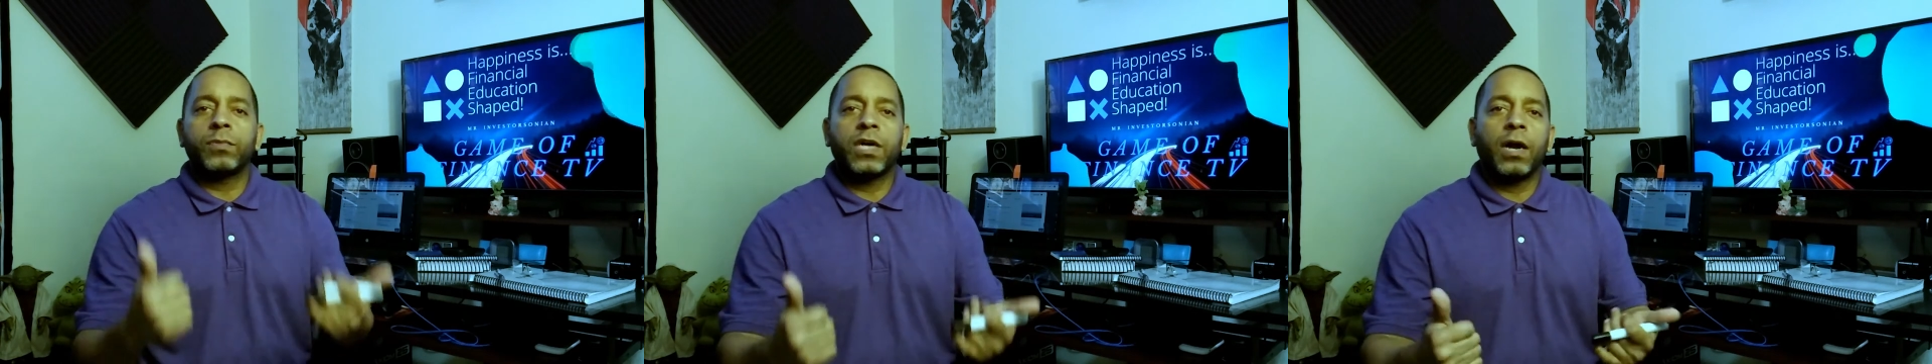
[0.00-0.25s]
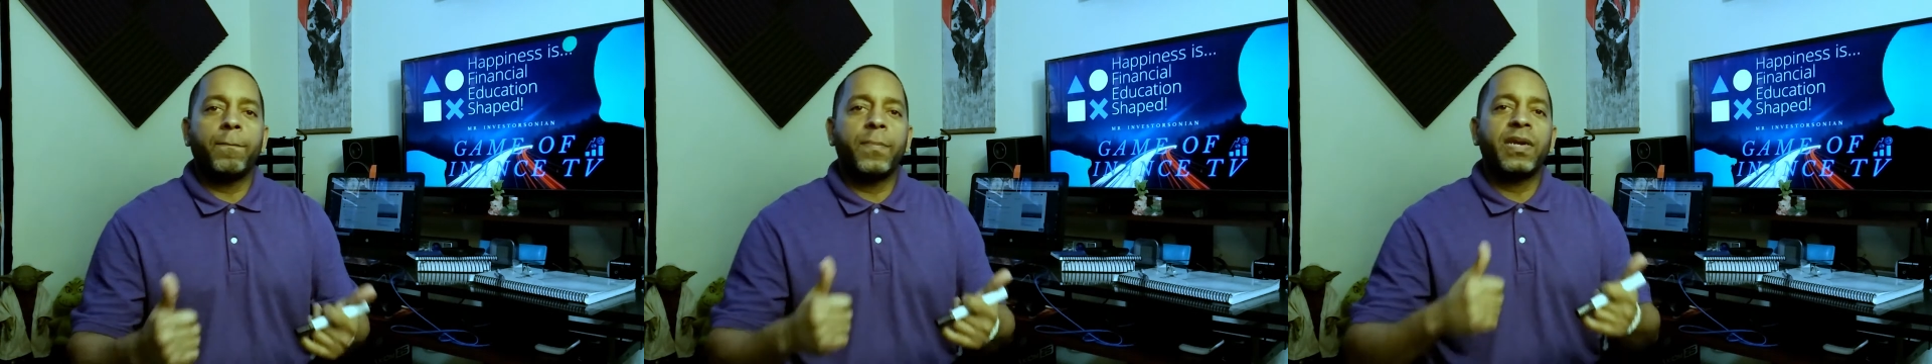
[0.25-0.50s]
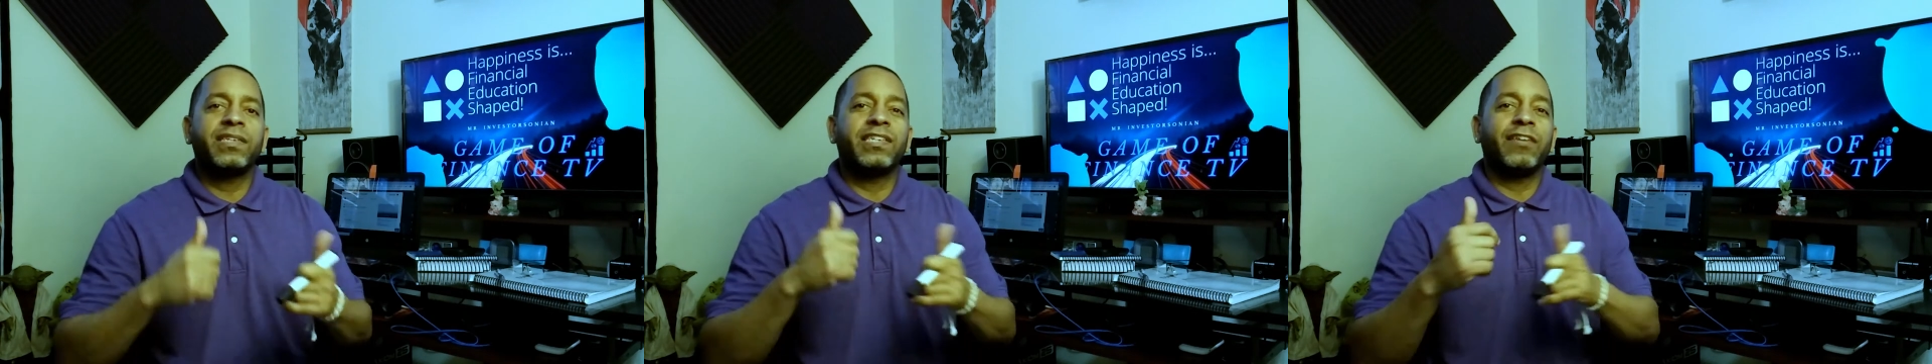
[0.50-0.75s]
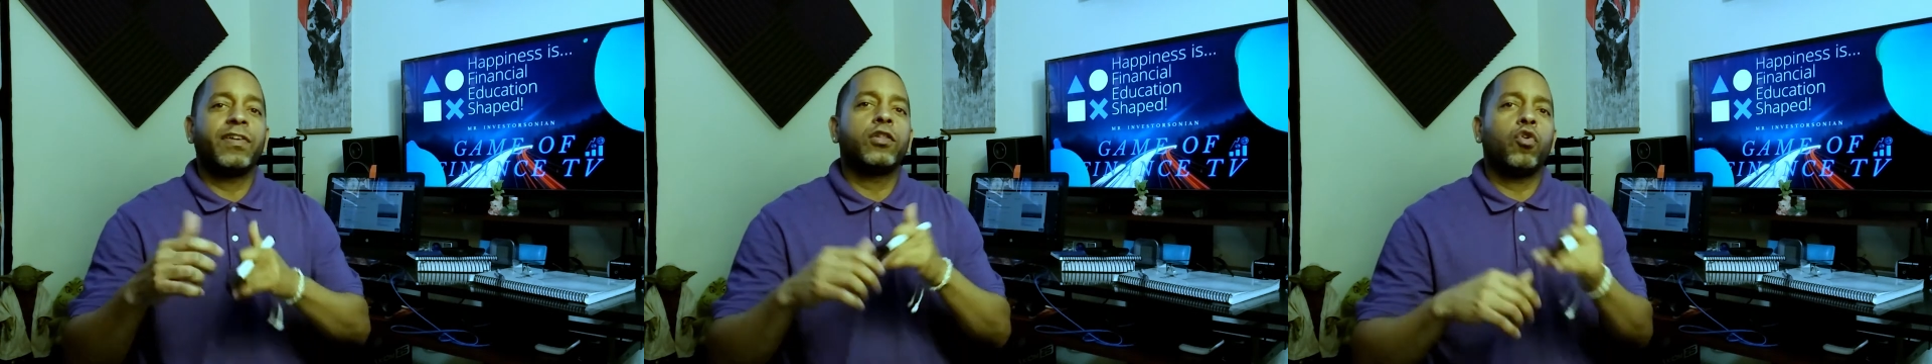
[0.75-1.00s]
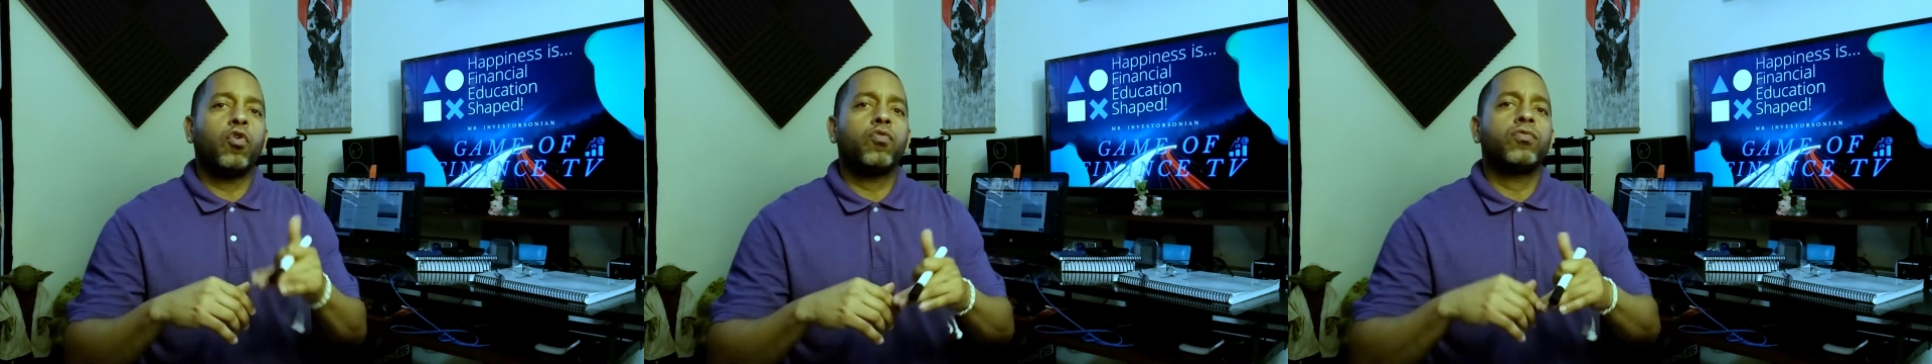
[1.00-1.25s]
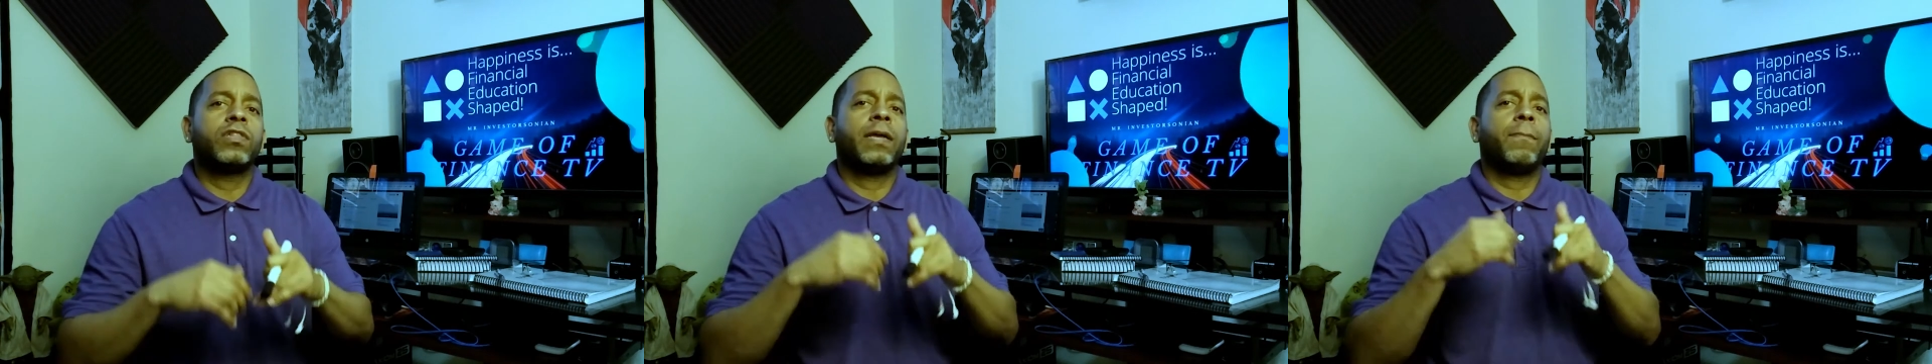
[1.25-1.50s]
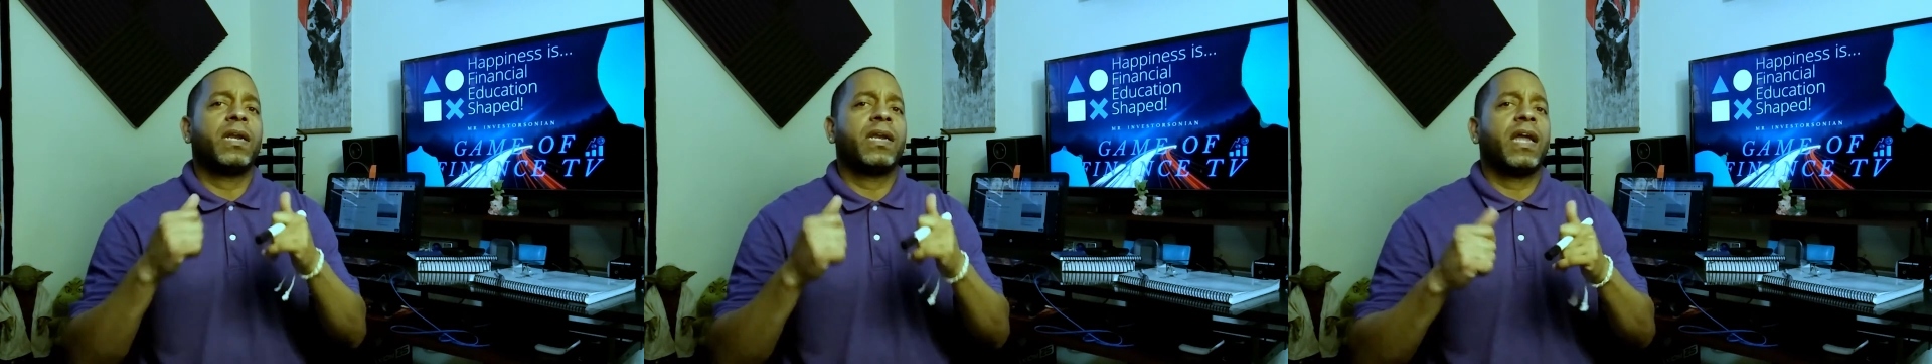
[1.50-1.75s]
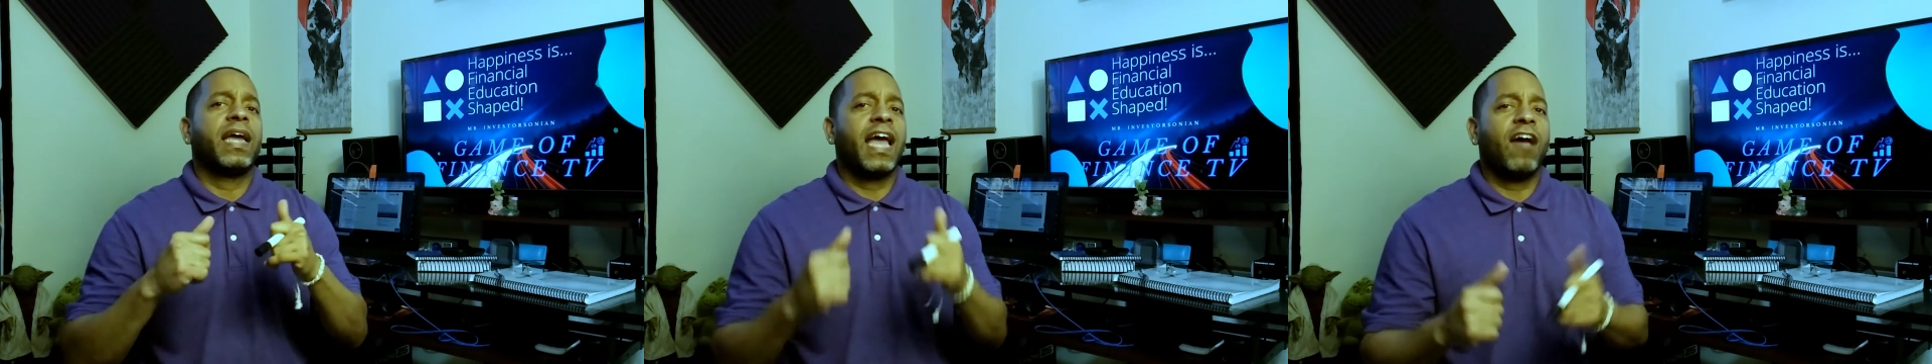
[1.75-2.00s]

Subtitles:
companies, even though they might not